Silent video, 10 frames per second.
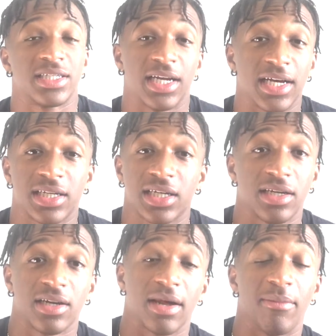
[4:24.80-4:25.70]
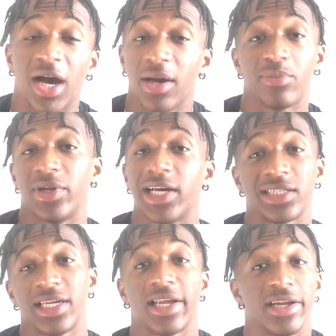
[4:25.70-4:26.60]
that's not enough.
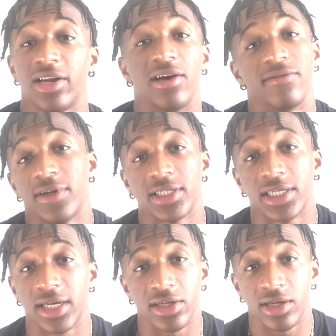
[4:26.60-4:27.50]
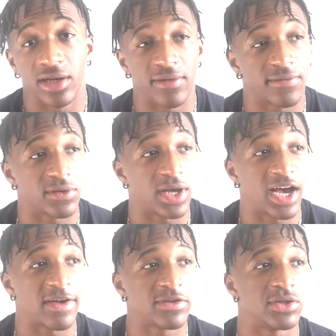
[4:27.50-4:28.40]
That's not enough. You
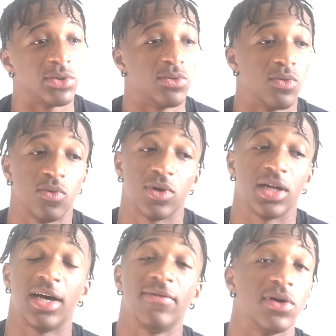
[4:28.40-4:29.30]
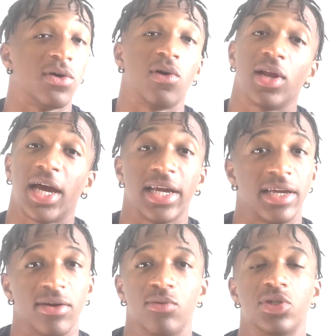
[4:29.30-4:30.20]
have to love it or
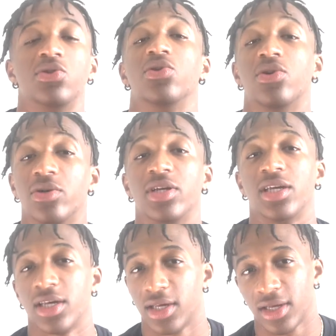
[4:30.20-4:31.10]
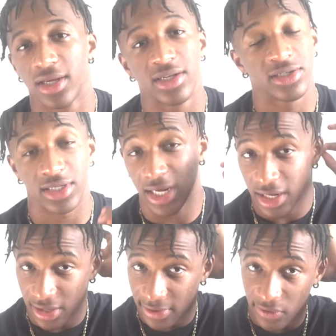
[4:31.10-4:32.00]
like what you're doing. You
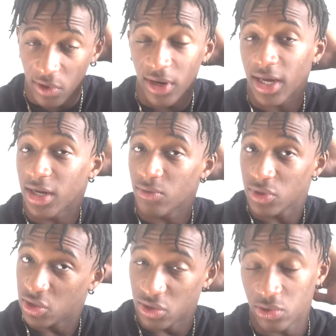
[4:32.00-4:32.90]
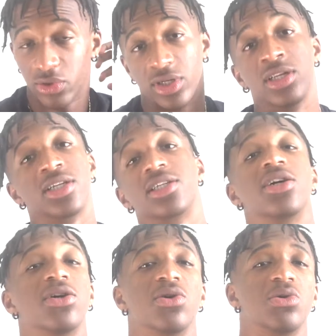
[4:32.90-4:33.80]
gotta love it or like it, what you're doing.
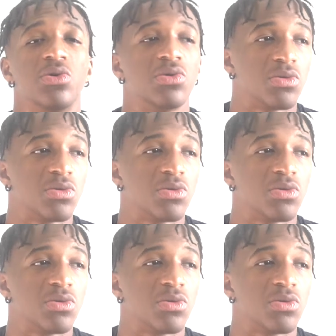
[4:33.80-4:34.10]
So,